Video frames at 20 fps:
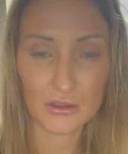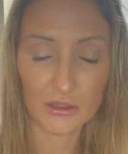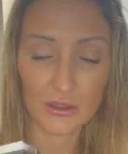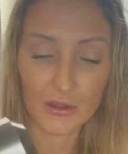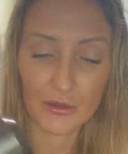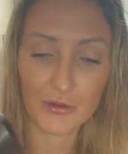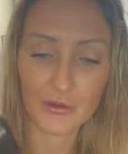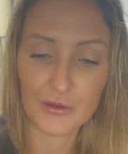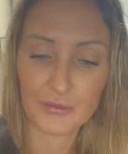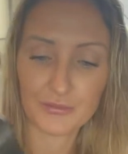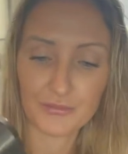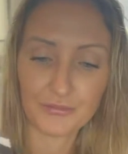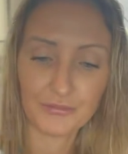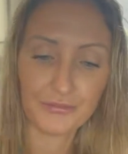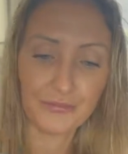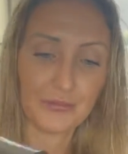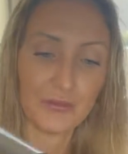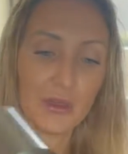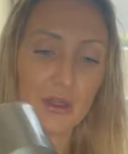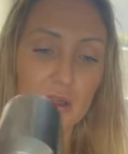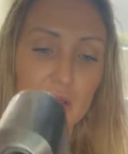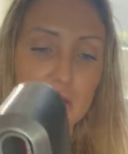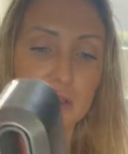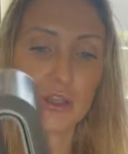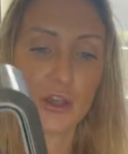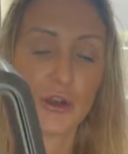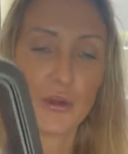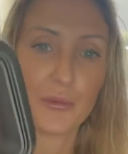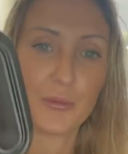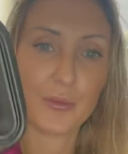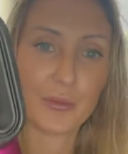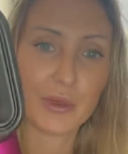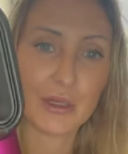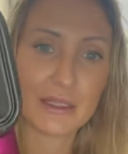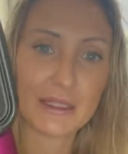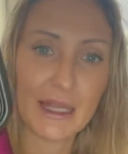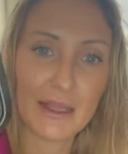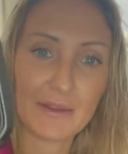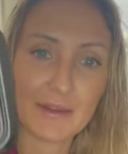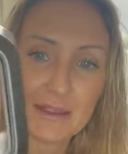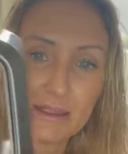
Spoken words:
to. So I'm going to take this